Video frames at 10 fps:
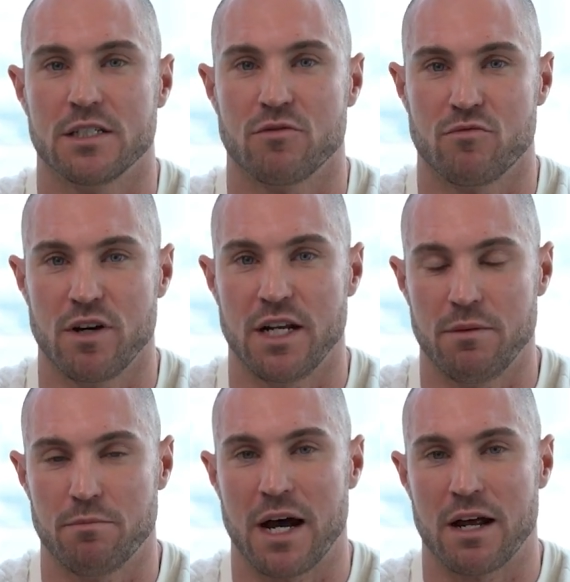is a
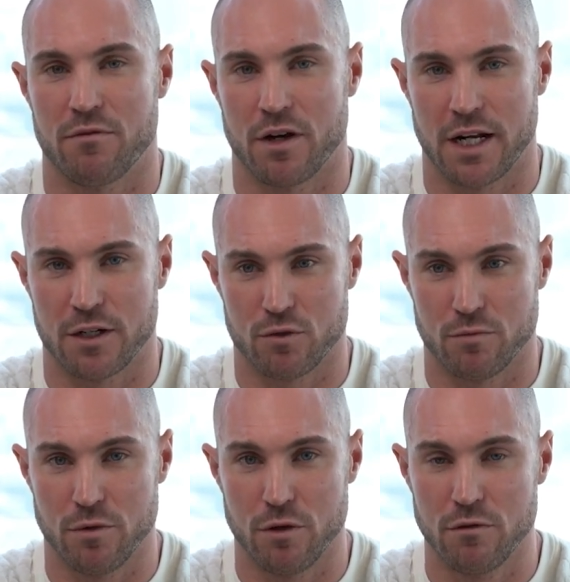really bad financial
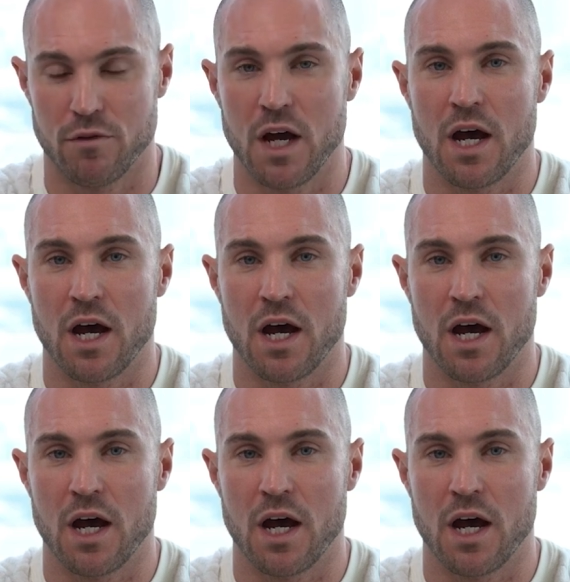move